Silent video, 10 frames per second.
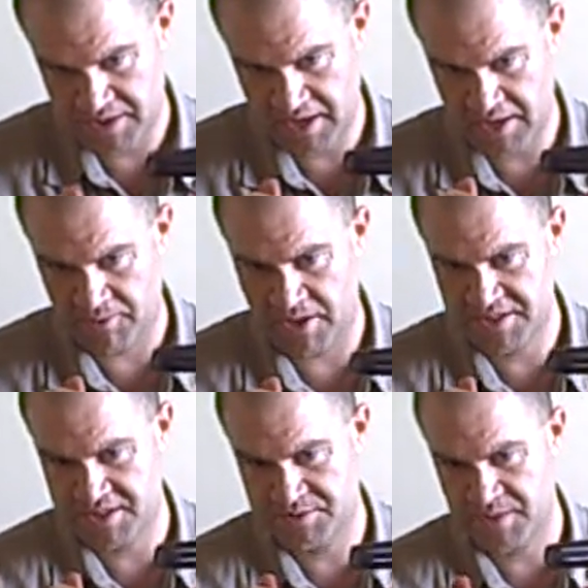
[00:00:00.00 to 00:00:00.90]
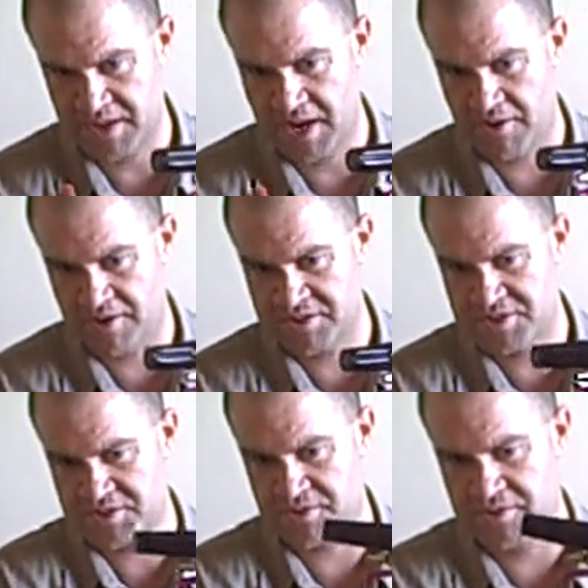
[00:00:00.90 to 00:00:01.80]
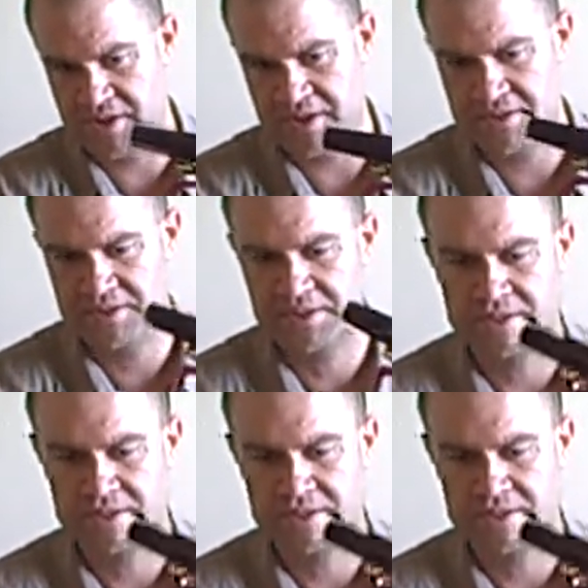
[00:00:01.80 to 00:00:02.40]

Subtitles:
it, and watch this. We can now unscrew it.